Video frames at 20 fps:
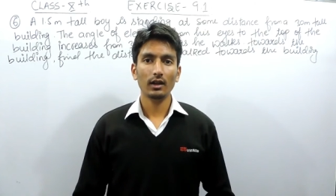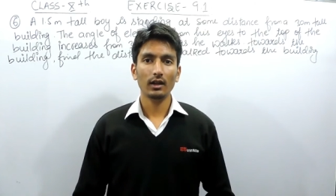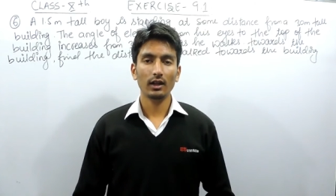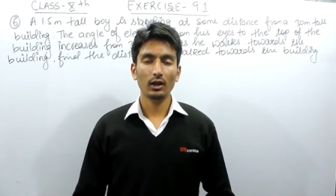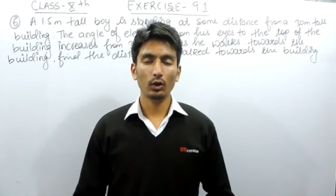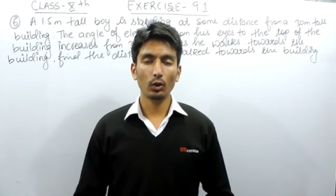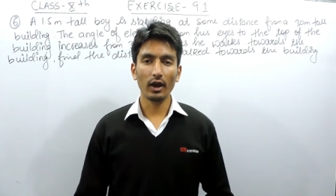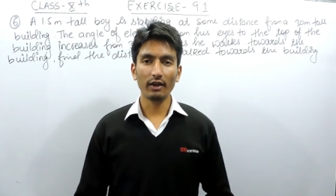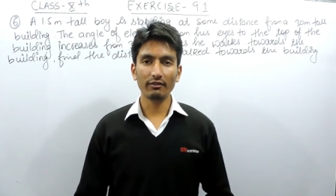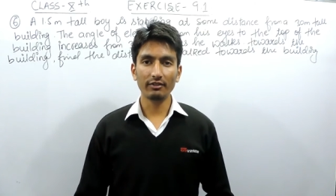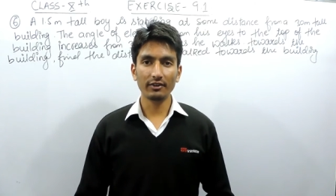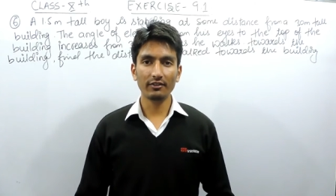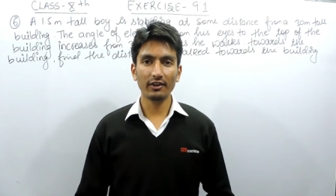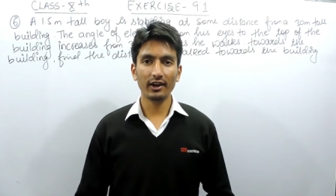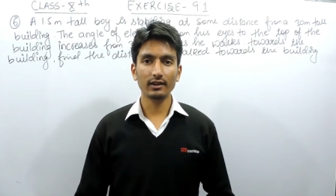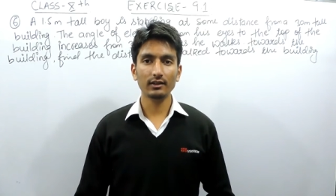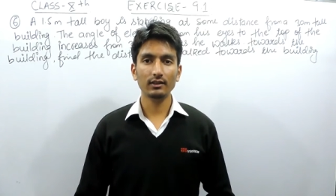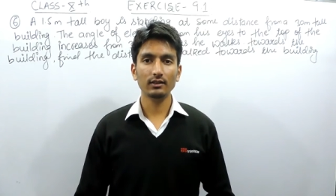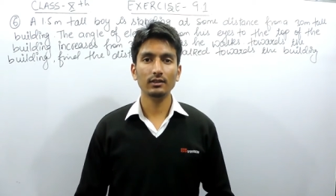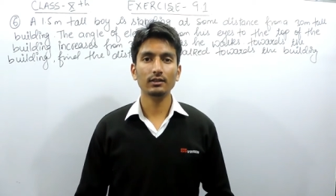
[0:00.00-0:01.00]
Hello
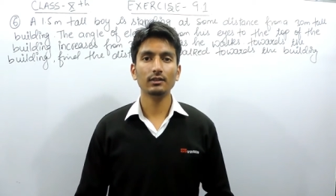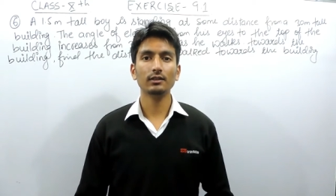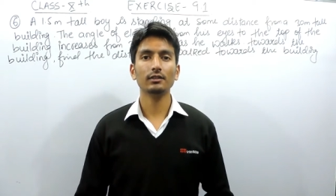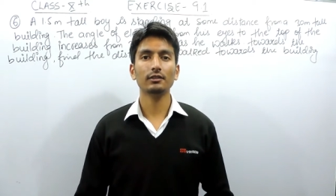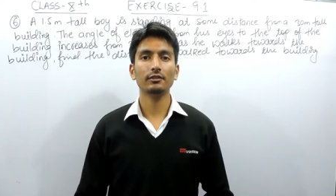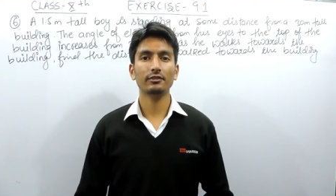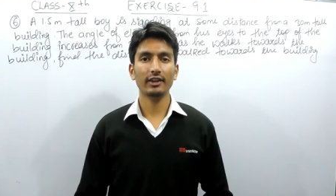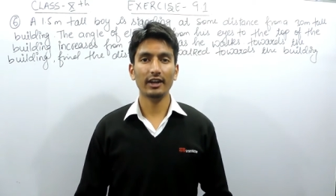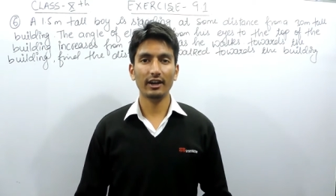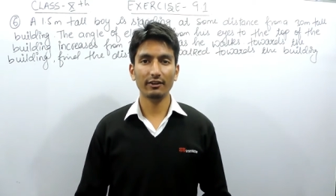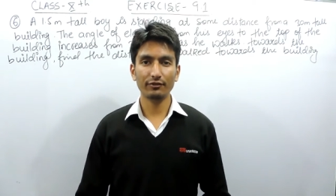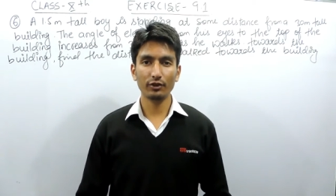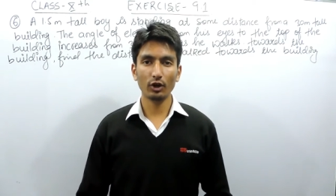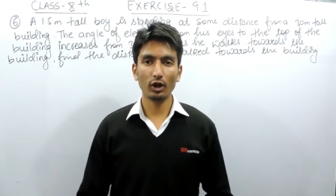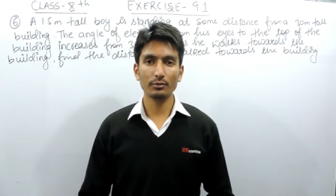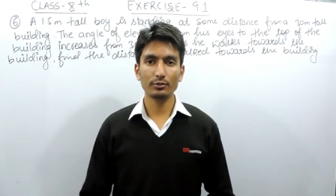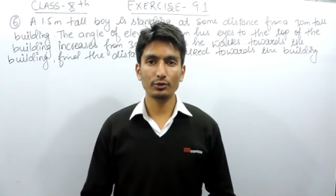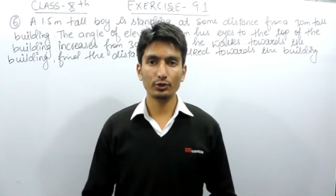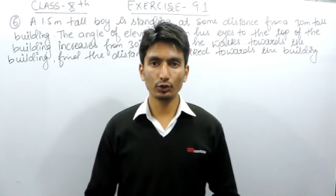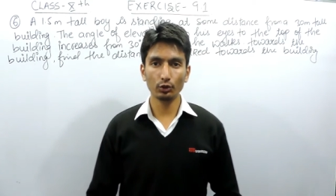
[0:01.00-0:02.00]
everyone, we are
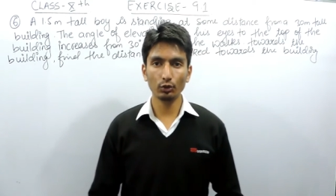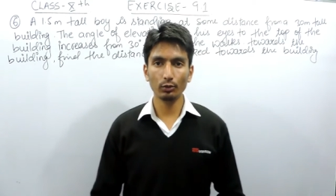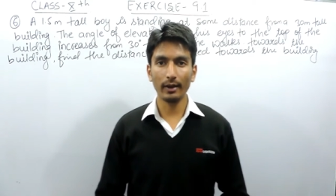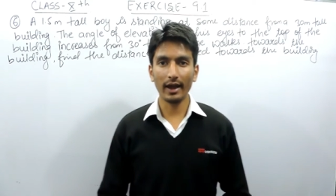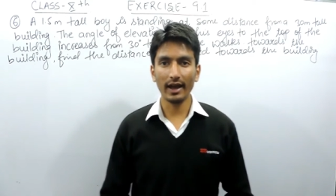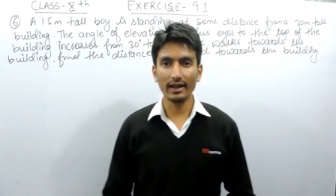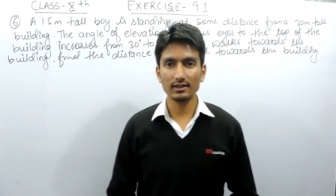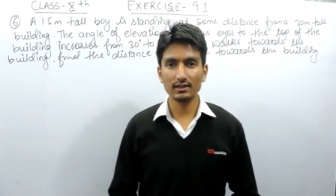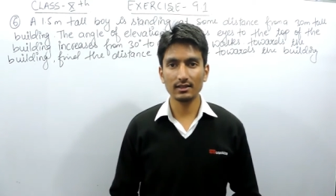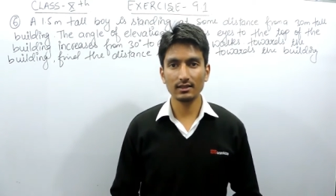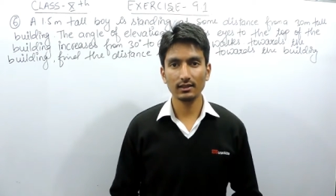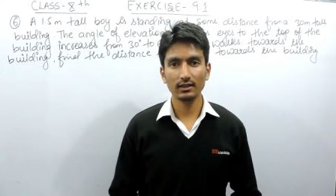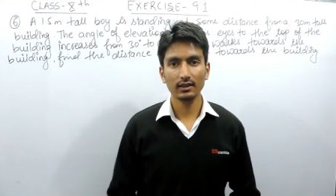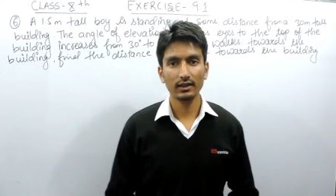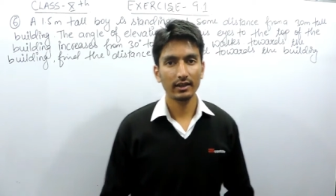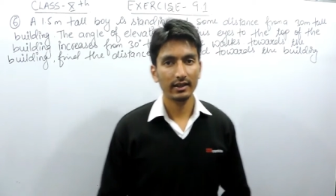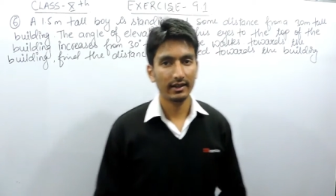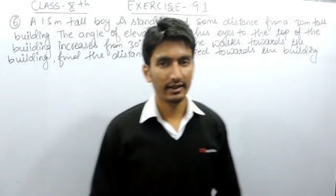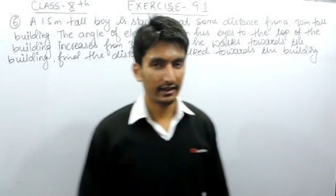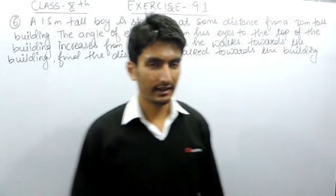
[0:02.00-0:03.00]
from TrueMaths
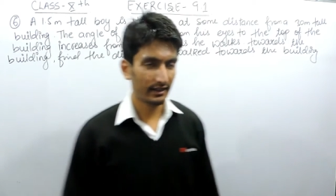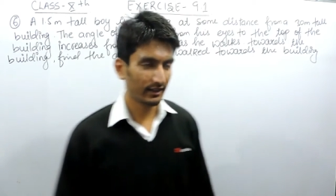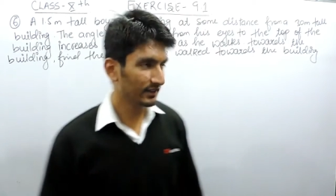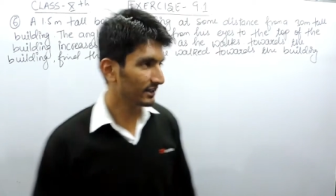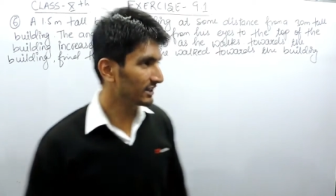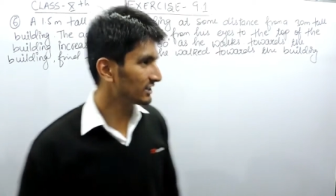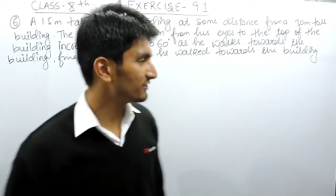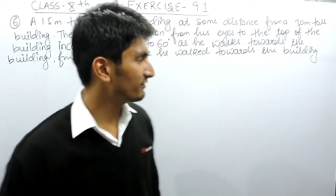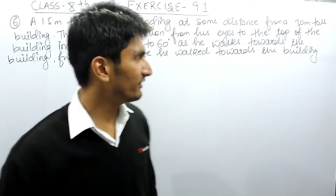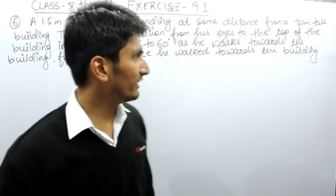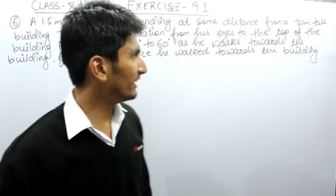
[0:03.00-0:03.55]
and in this